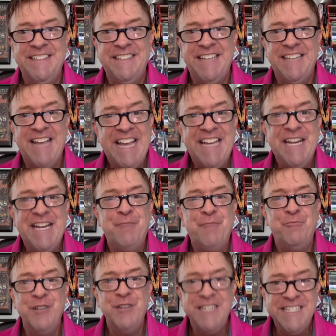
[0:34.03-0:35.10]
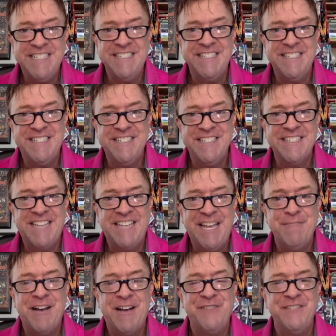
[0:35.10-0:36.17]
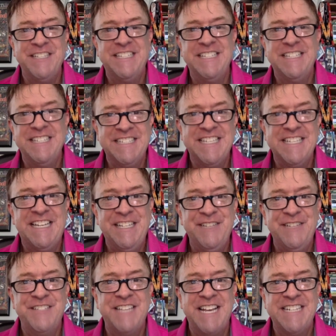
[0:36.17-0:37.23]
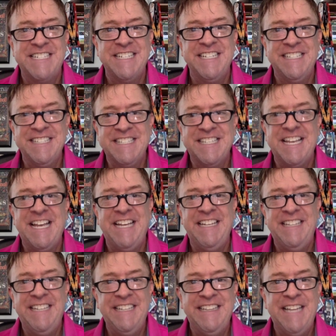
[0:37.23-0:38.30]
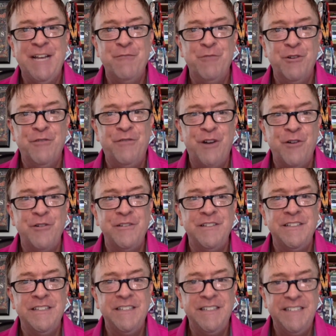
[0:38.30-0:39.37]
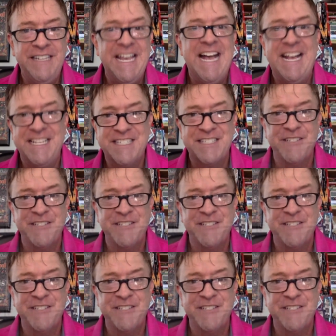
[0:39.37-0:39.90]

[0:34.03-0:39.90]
the A and M Regents just came out of executive session and said that they will vote yes,